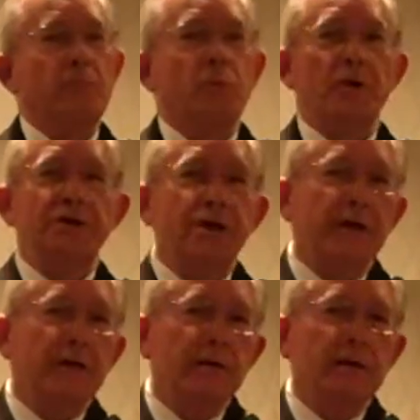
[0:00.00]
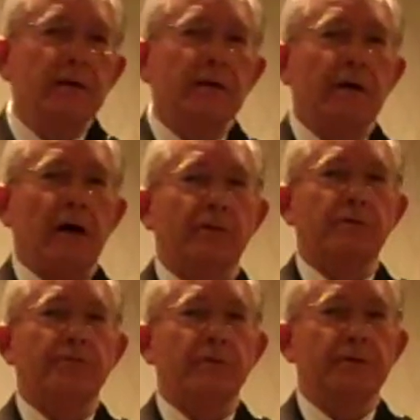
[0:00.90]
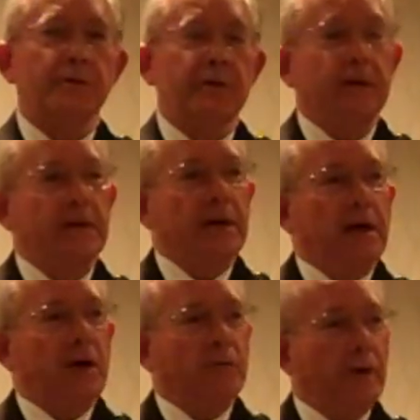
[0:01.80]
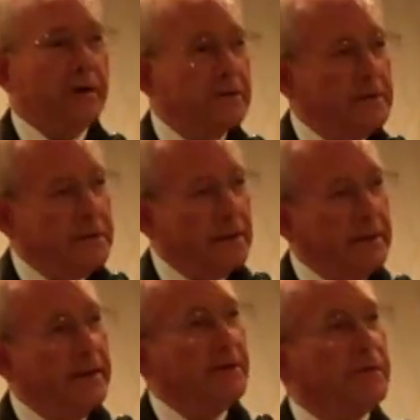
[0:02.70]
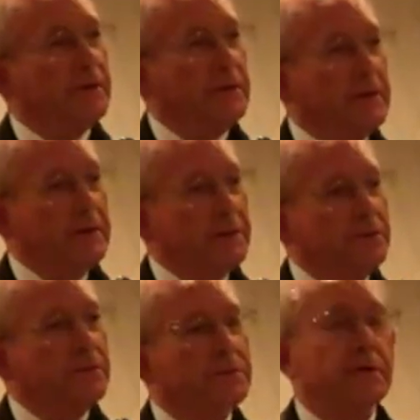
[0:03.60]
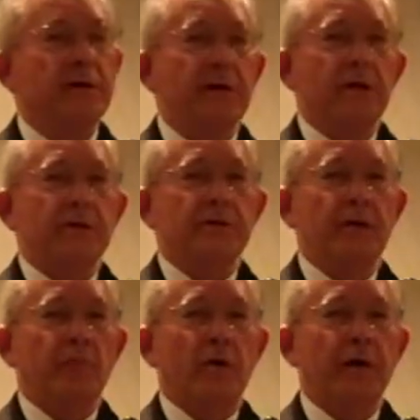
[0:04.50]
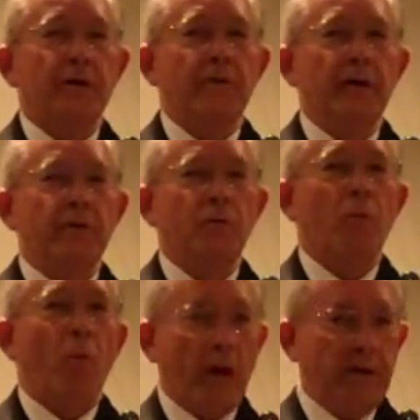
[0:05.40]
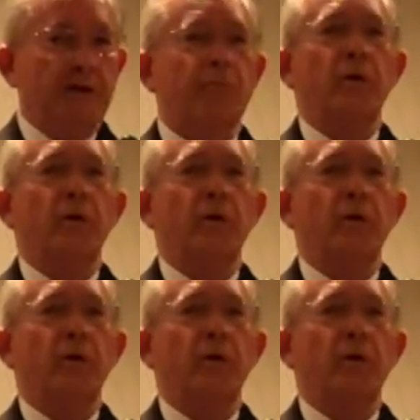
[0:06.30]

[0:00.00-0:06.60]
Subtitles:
bridging controversy, a reconciliator in issues, someone that you wanted to